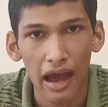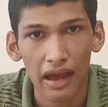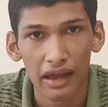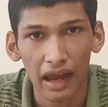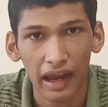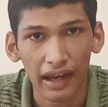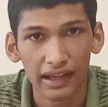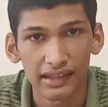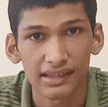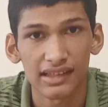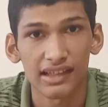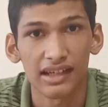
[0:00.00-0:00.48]

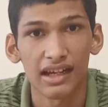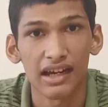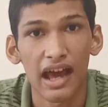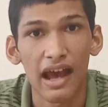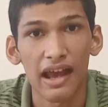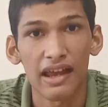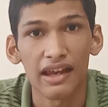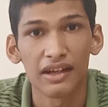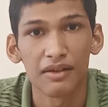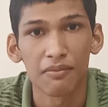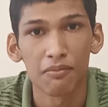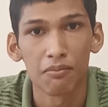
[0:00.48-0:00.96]
I
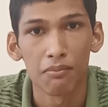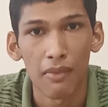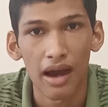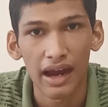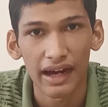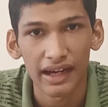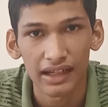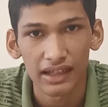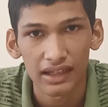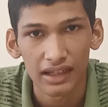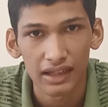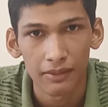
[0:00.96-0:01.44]
said it
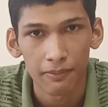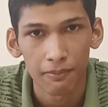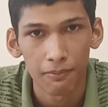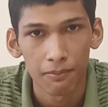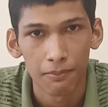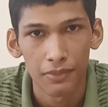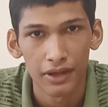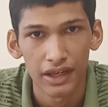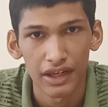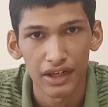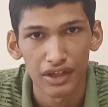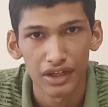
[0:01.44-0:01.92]

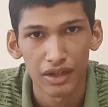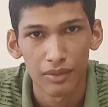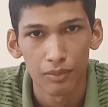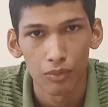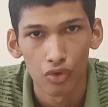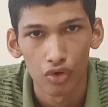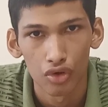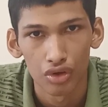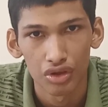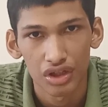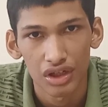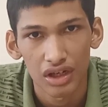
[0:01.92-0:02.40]
might be
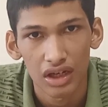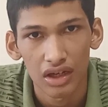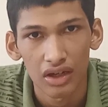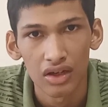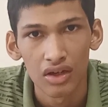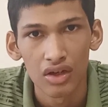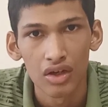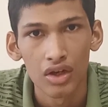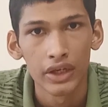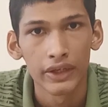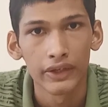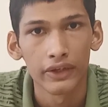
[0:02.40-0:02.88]
pneumonia.
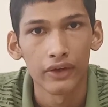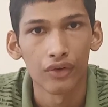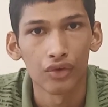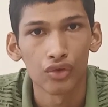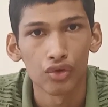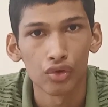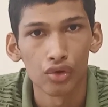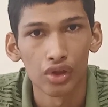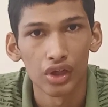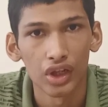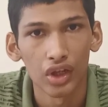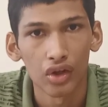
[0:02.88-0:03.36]
You have
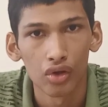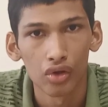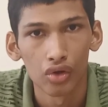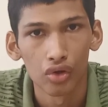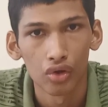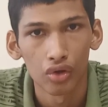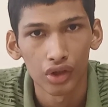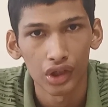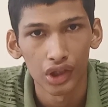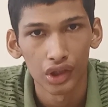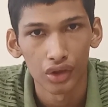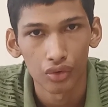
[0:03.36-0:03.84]
to
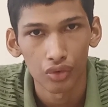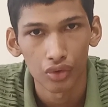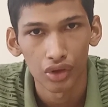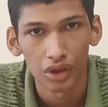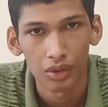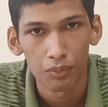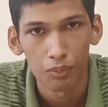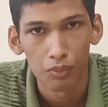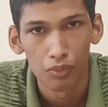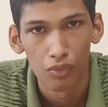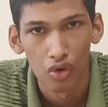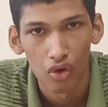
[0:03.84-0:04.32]
look into
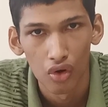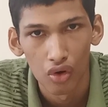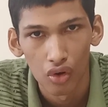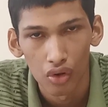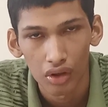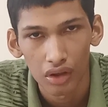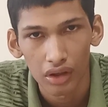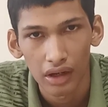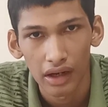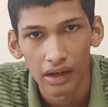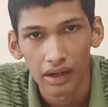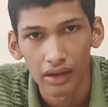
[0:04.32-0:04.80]
it
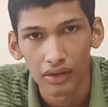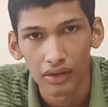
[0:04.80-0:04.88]
more.